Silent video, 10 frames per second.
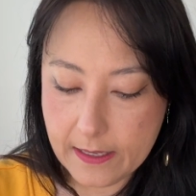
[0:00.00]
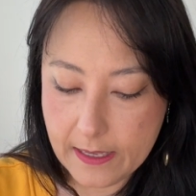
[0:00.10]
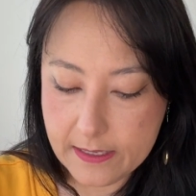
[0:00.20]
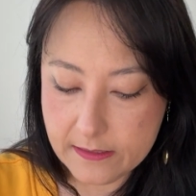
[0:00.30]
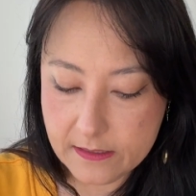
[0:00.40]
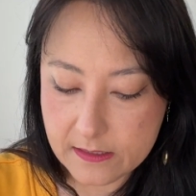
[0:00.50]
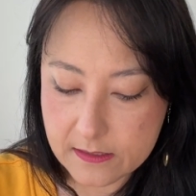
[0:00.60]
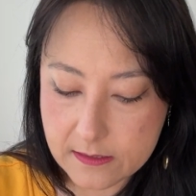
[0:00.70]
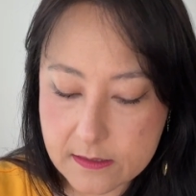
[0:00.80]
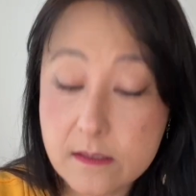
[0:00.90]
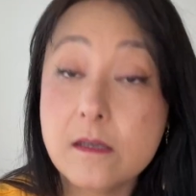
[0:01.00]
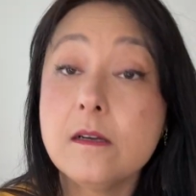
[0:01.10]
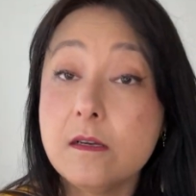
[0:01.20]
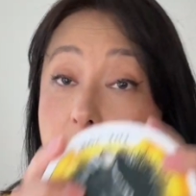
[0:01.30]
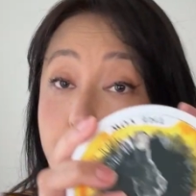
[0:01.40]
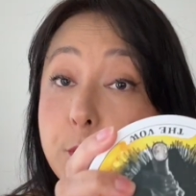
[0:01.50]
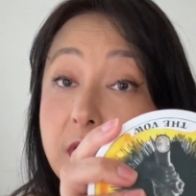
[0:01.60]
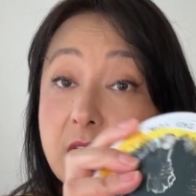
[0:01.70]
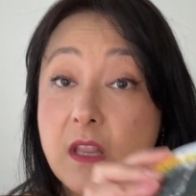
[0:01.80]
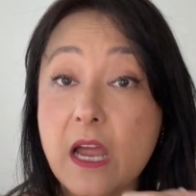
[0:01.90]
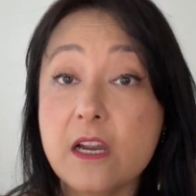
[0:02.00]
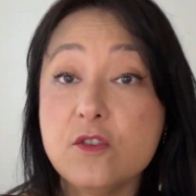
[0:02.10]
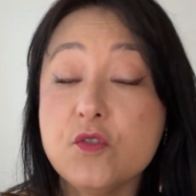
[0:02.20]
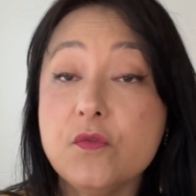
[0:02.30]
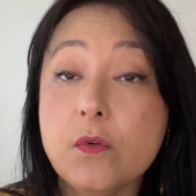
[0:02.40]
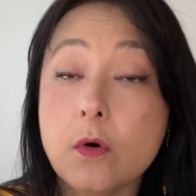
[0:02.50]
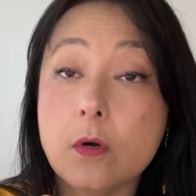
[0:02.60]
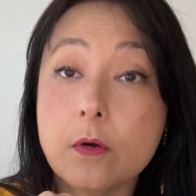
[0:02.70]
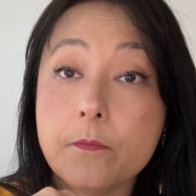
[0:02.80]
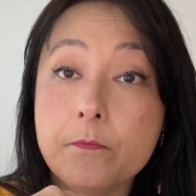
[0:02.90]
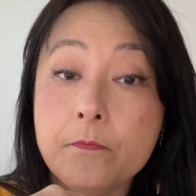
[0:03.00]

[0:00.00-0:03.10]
And it is pretty large for